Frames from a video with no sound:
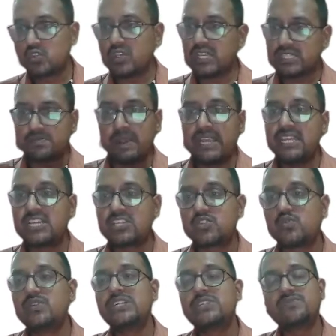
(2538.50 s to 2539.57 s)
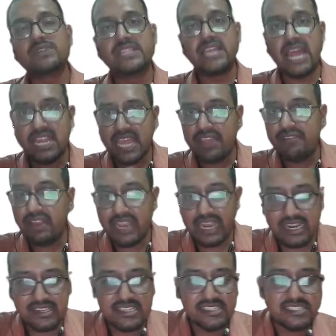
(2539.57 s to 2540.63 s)
So yes, my dear students, with that I will
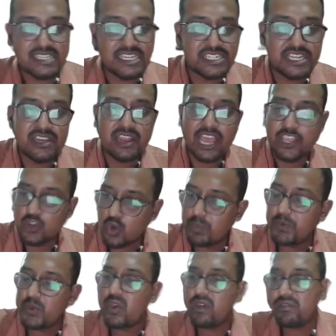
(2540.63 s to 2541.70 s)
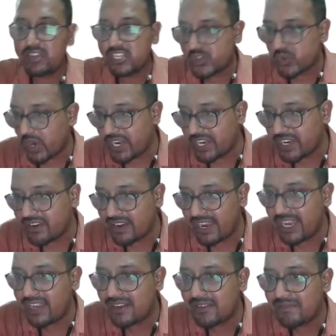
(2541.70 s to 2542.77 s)
end this session. I hope you have enjoyed it,
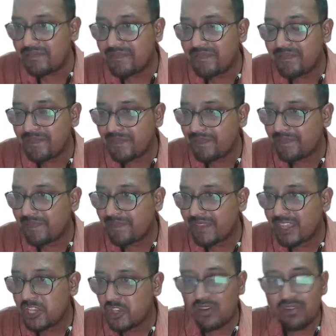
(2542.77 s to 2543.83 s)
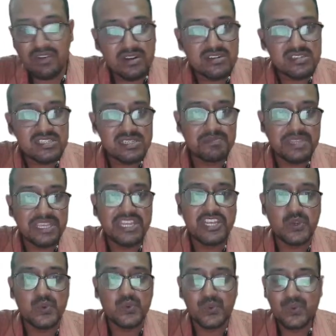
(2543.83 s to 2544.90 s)
right? You have learned
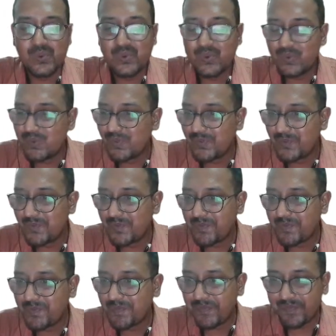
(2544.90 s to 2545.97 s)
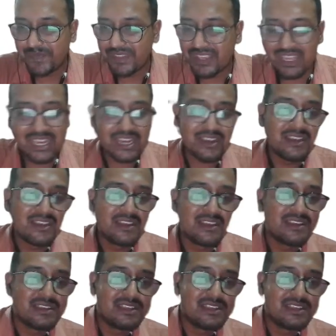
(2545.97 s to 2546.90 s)
something new, correct?